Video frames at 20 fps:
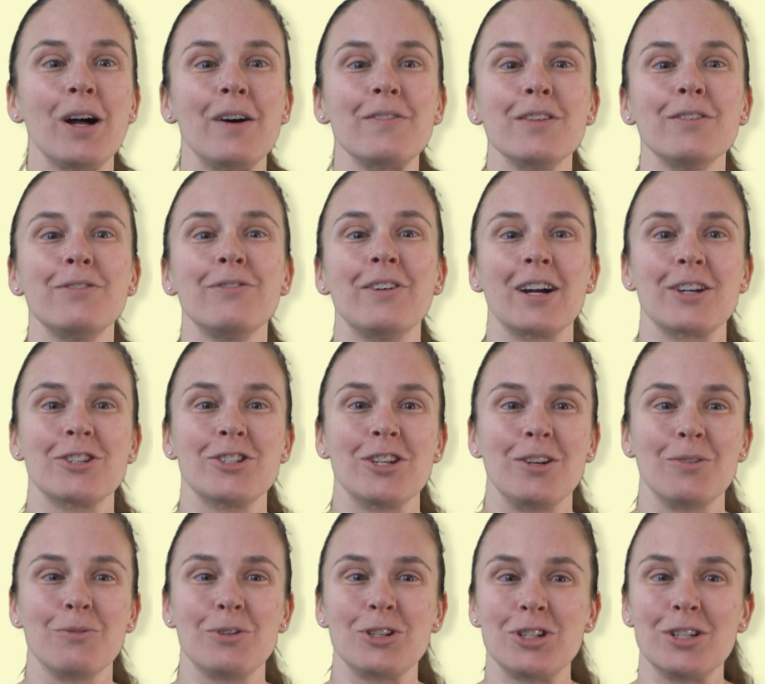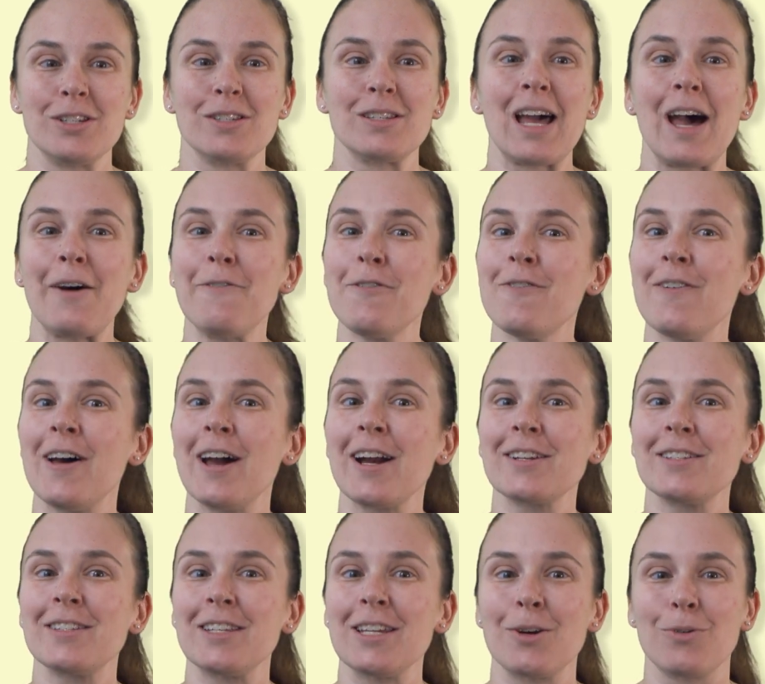of the function, which is f of
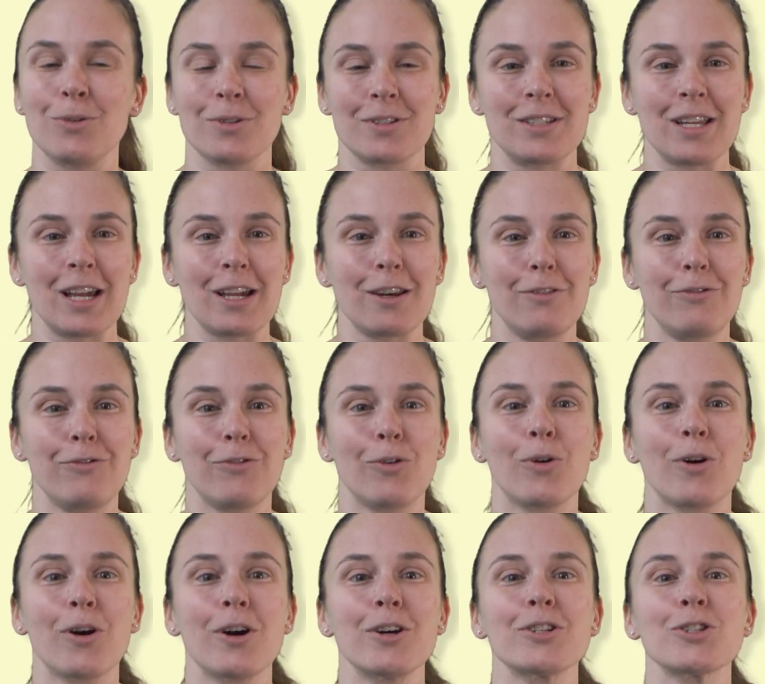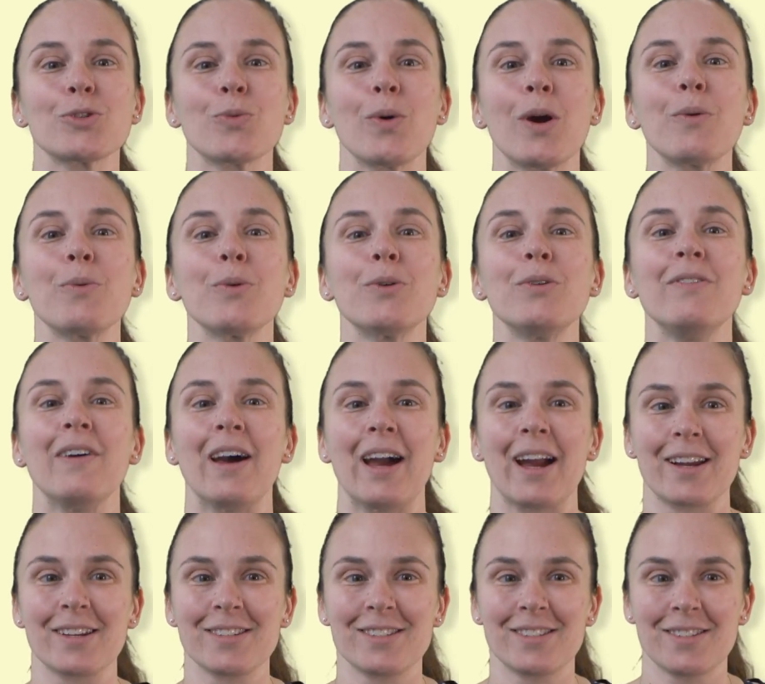x equals negative 4 square root of
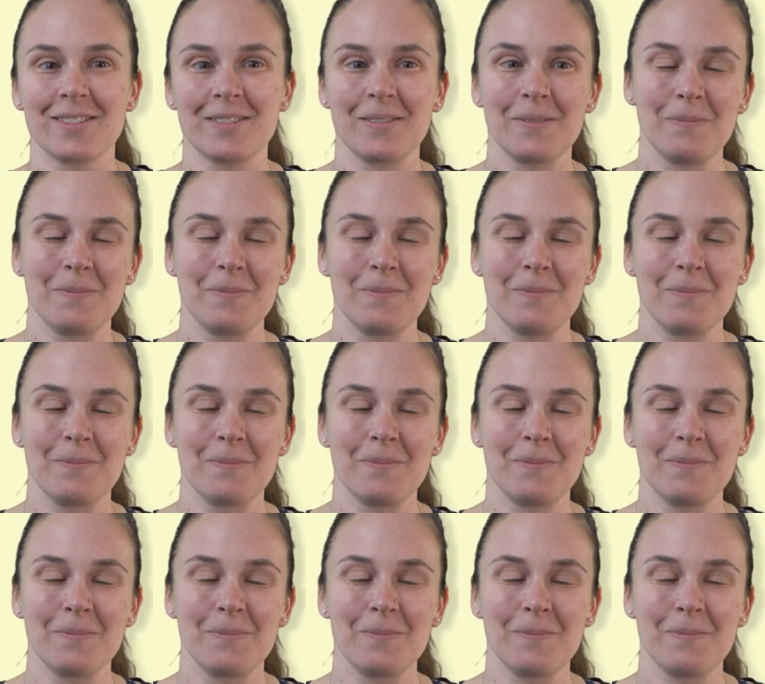x.